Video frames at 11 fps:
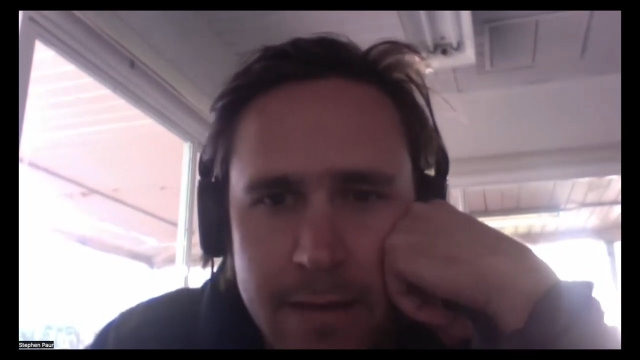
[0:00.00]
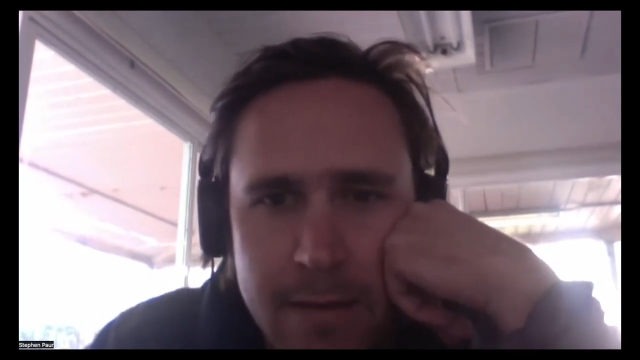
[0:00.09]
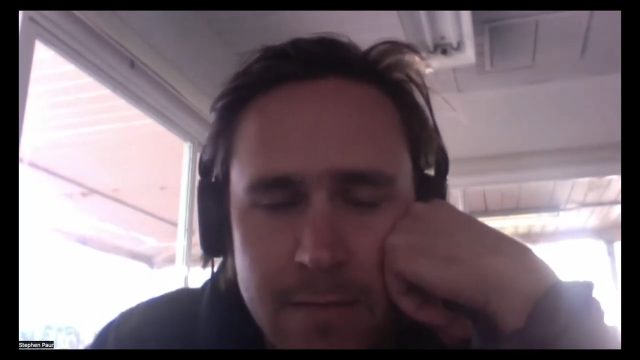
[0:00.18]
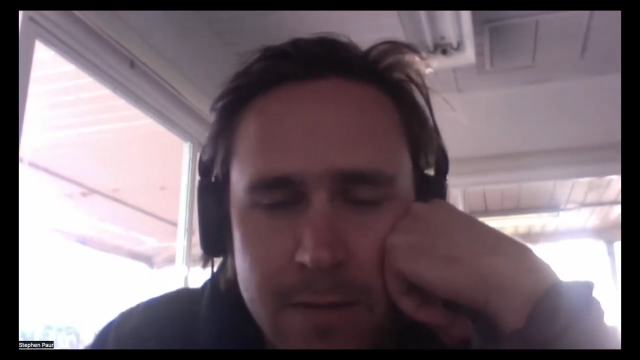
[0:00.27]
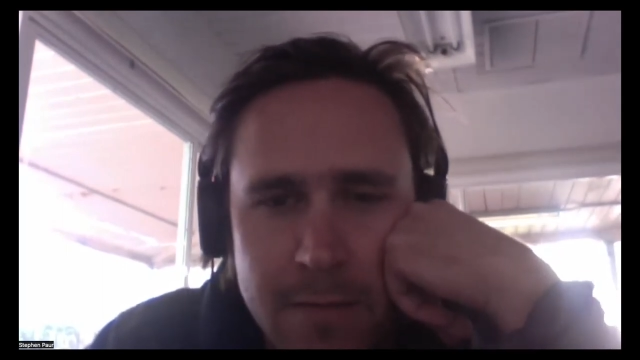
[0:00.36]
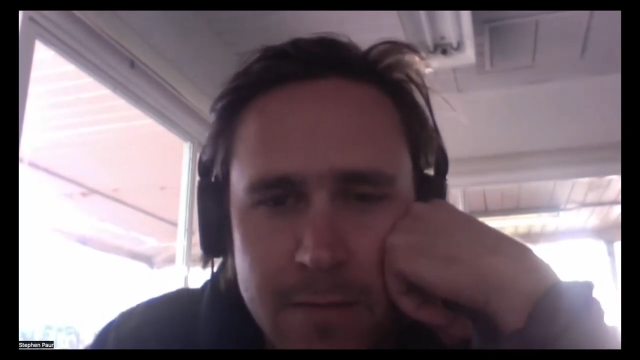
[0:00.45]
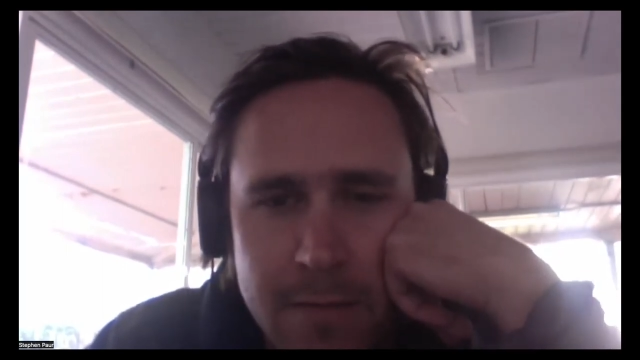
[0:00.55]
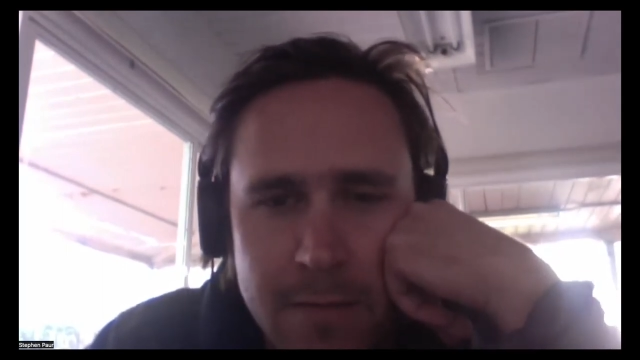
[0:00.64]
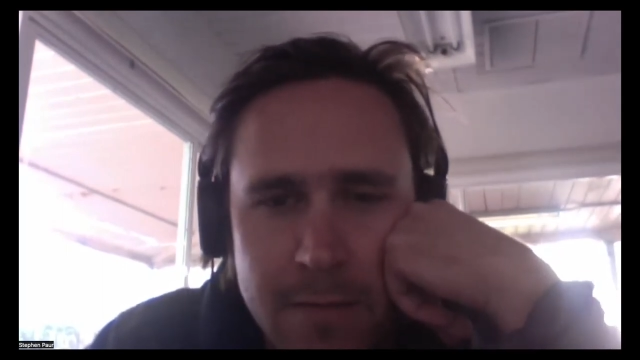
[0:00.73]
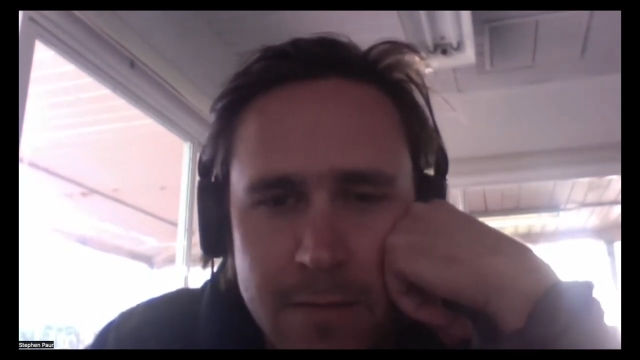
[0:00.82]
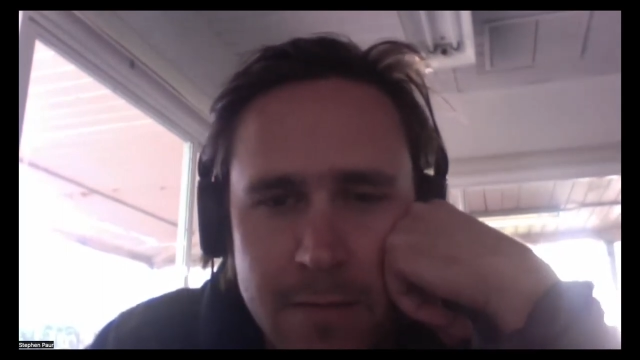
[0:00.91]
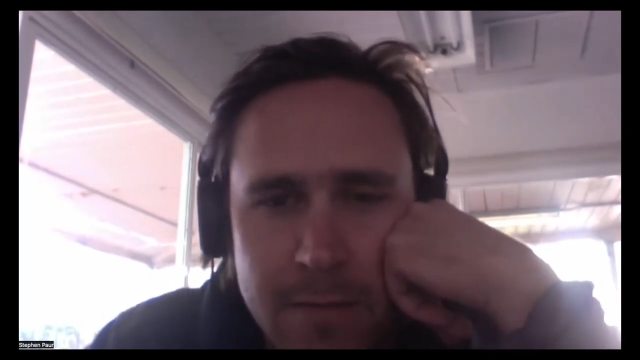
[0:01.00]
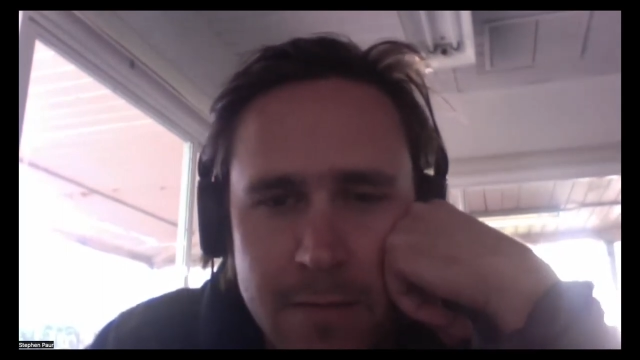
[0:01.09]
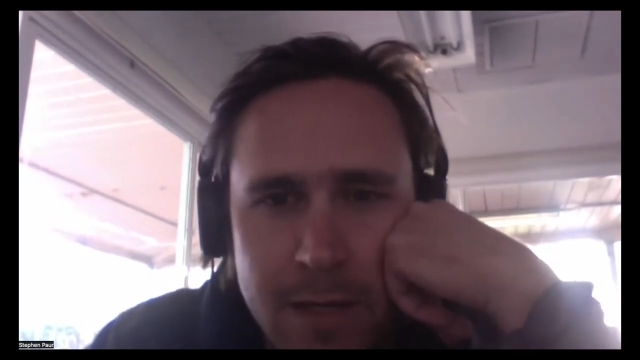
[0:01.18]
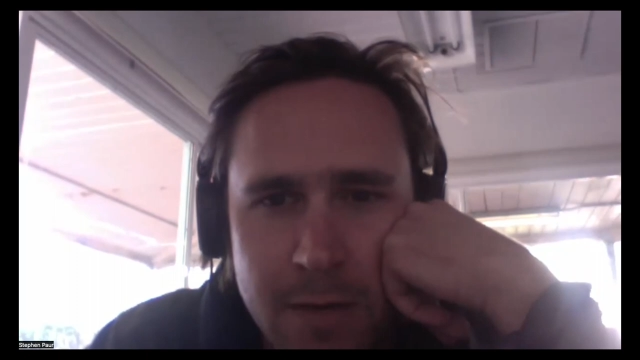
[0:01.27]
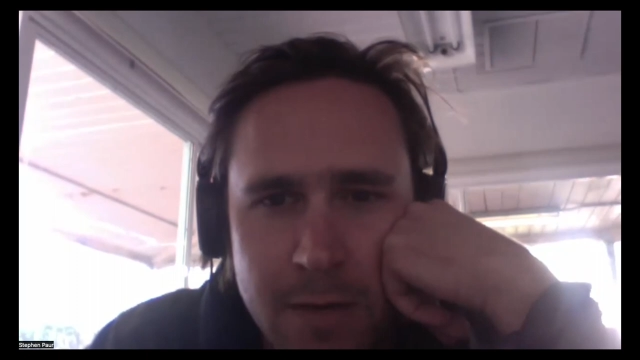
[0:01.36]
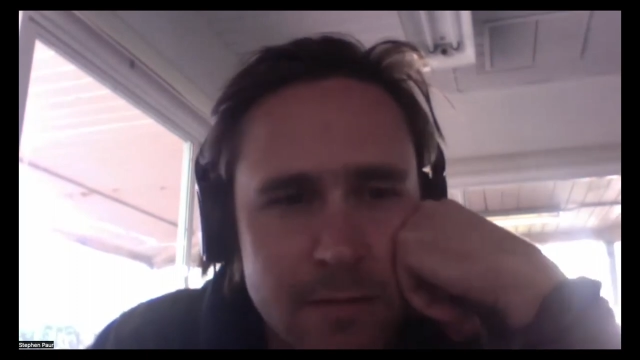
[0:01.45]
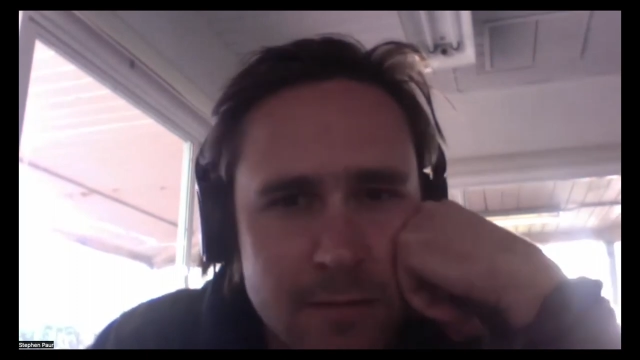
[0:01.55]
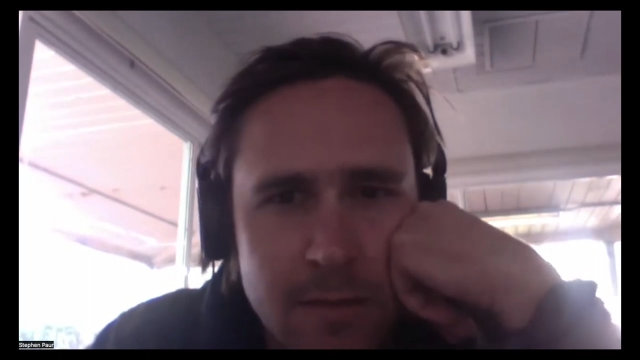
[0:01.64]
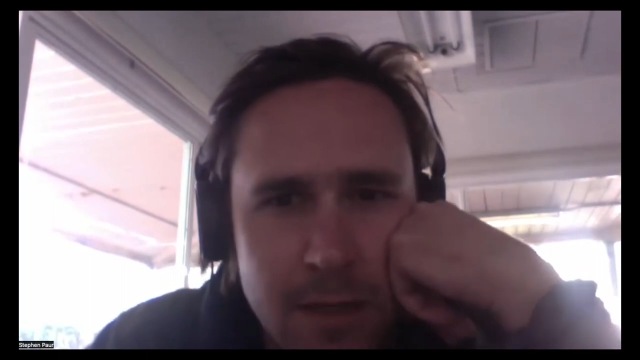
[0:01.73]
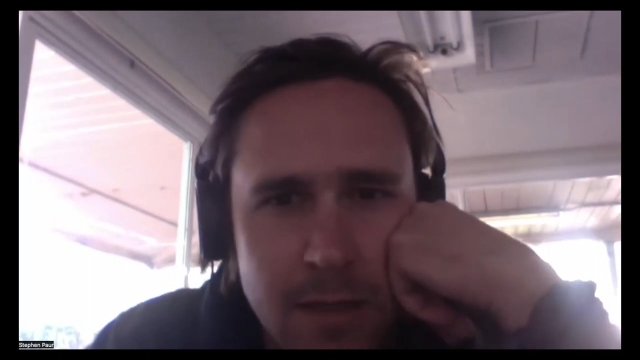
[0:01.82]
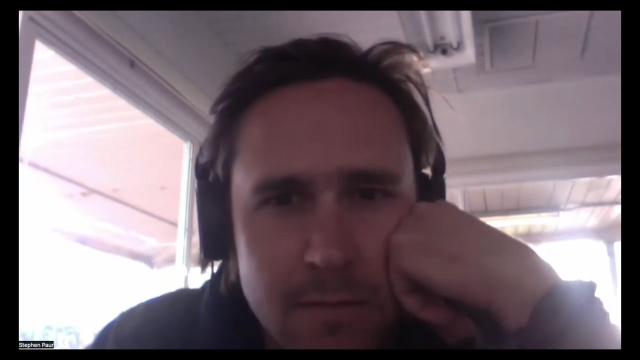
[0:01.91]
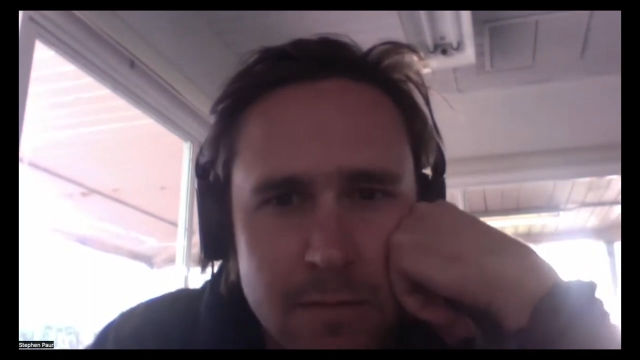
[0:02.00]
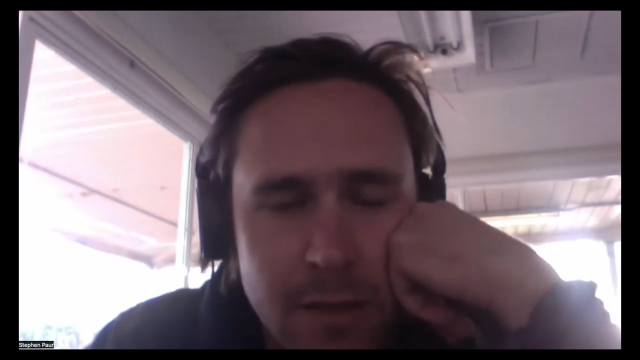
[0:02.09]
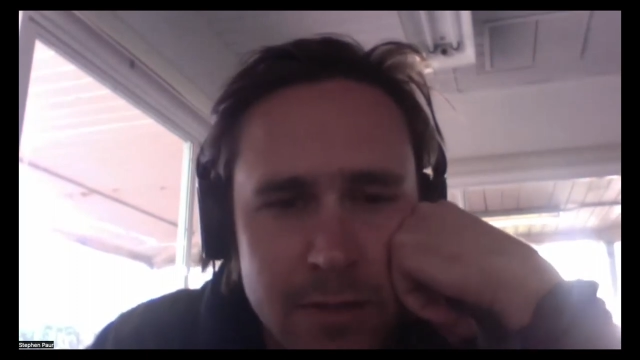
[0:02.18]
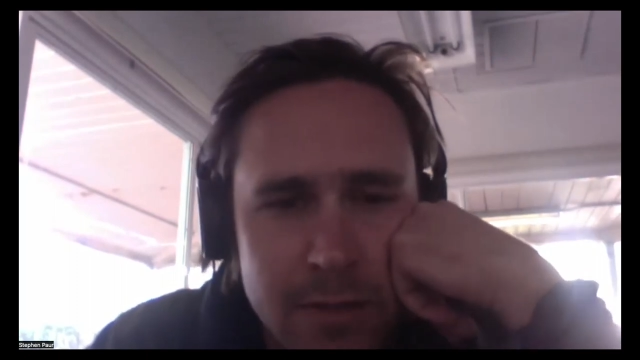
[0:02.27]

than maybe I would in other types of writing.